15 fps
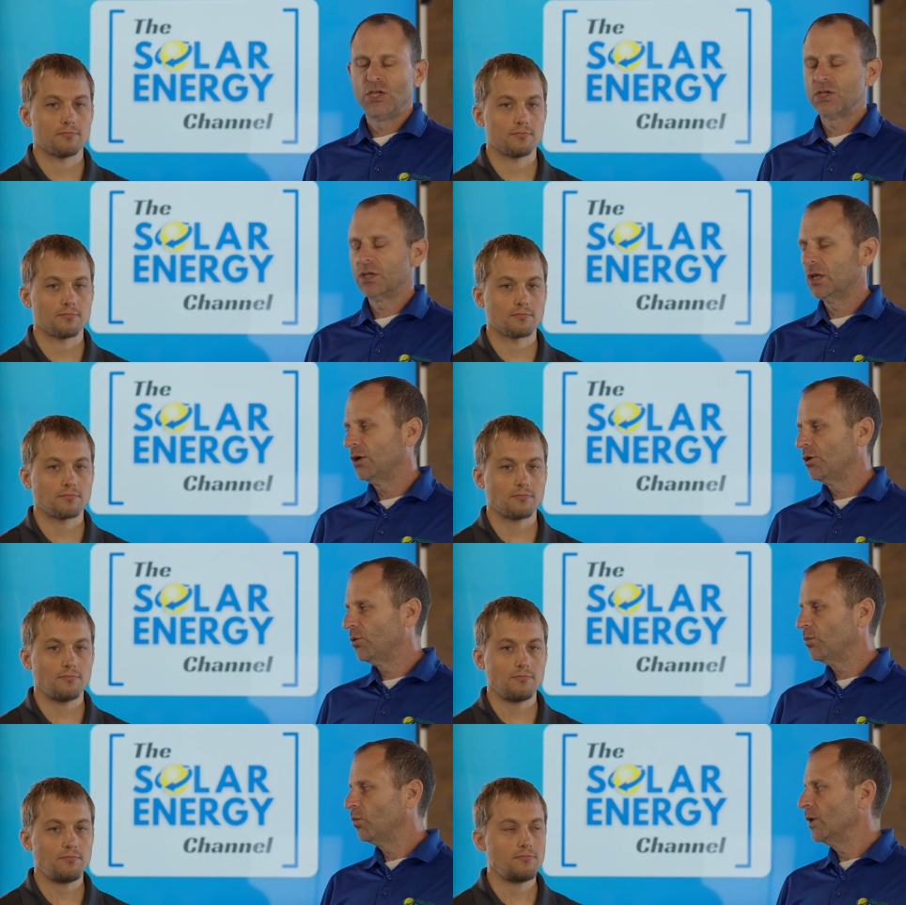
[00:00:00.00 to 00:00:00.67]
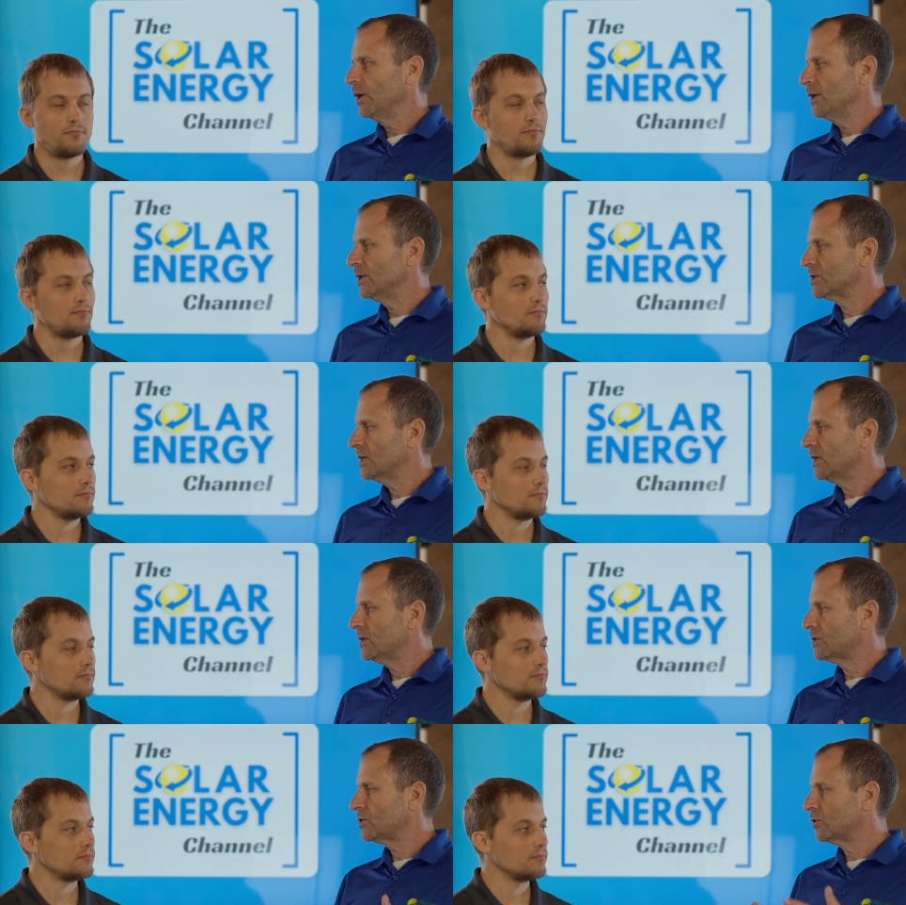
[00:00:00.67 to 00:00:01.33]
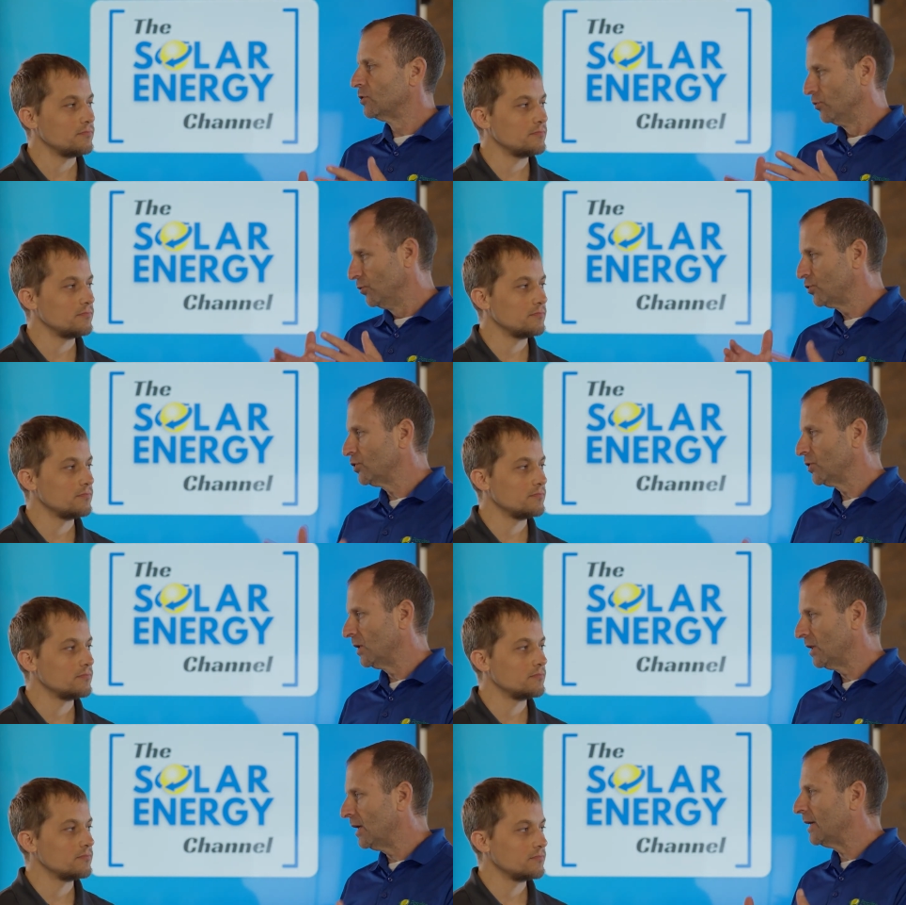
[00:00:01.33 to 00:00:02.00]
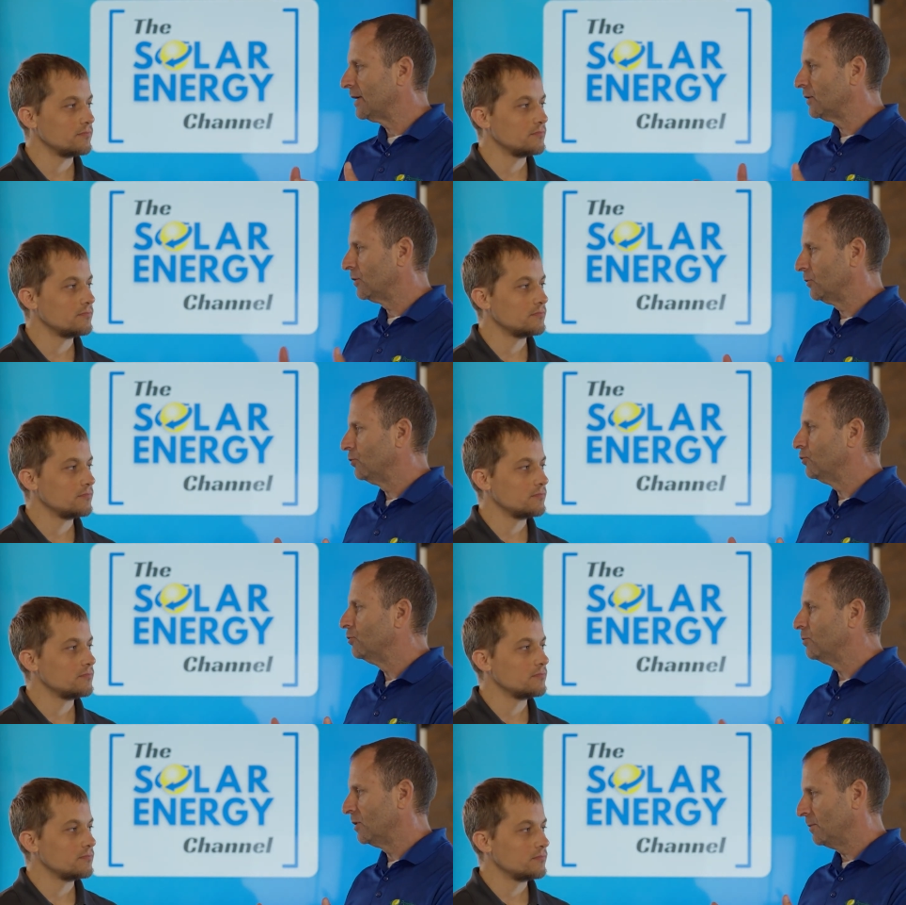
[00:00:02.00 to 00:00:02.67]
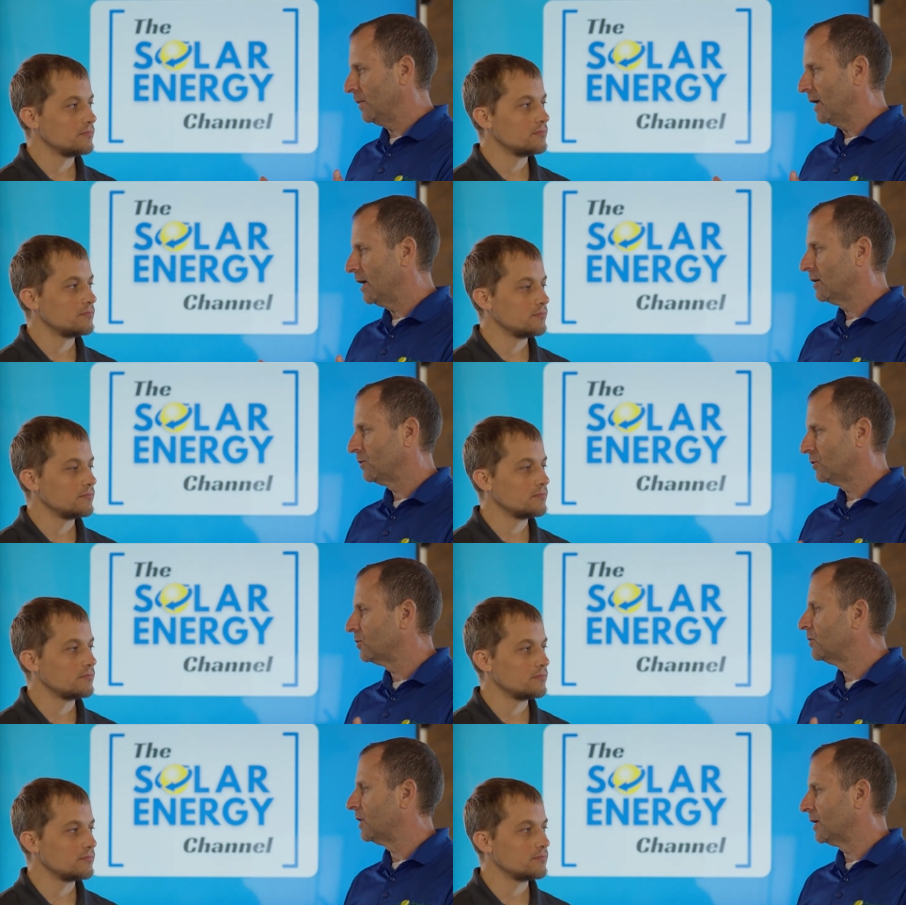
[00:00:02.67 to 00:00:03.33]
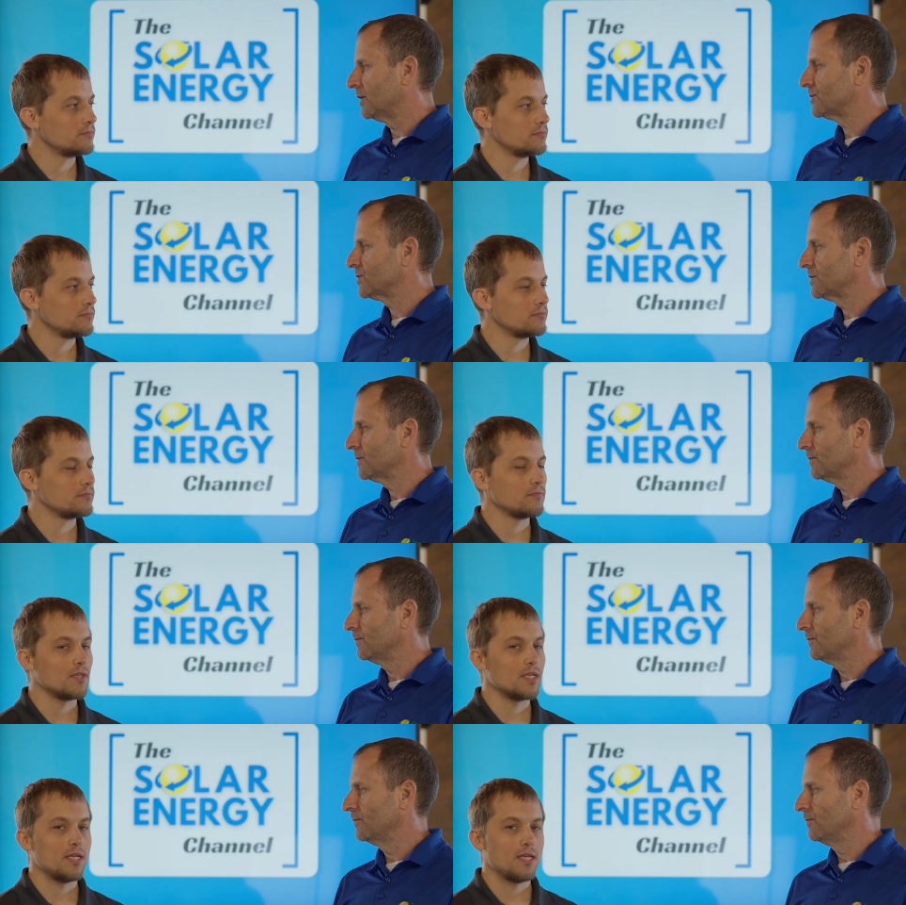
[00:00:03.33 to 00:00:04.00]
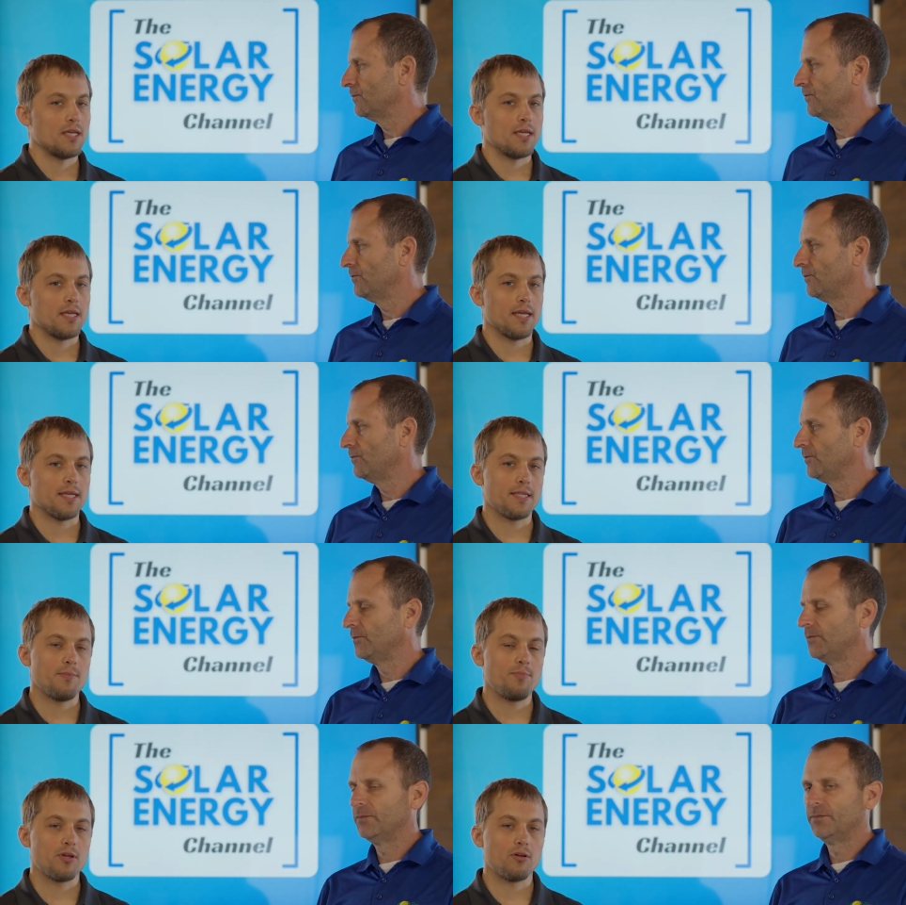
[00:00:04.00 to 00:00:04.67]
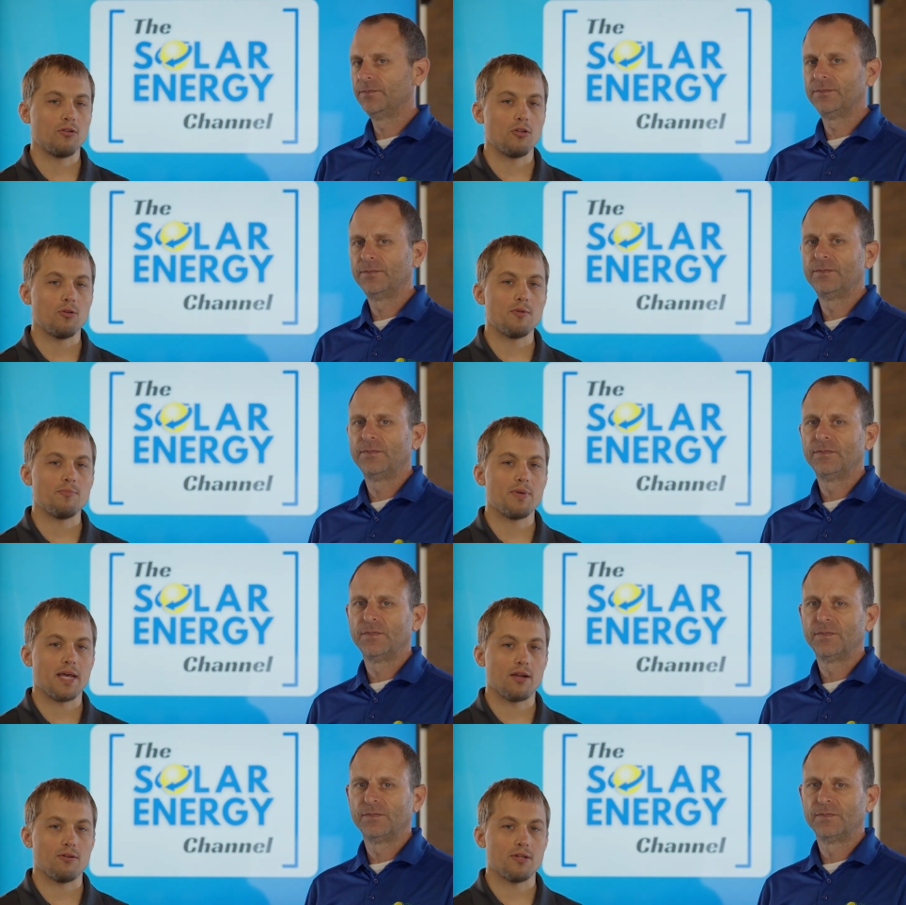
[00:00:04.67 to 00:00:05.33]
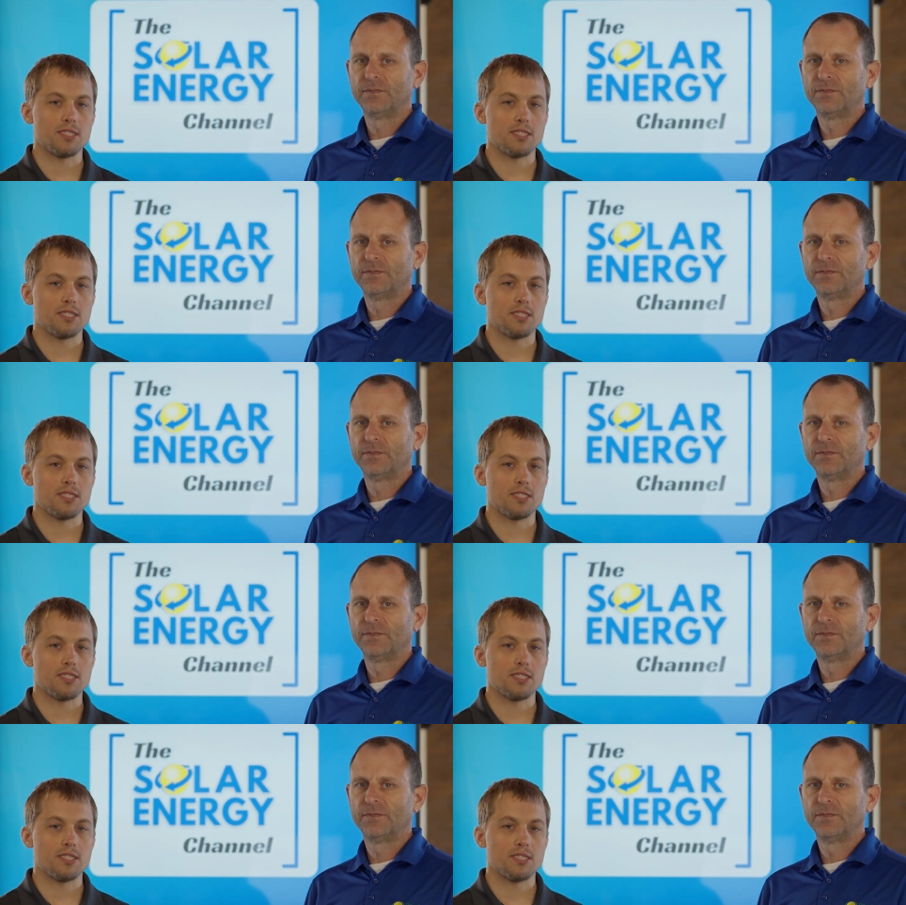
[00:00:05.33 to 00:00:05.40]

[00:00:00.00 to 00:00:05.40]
Speaker 1: So Larry, what does a solution like a Lumin panel cost? Yeah, a typical Lumin panel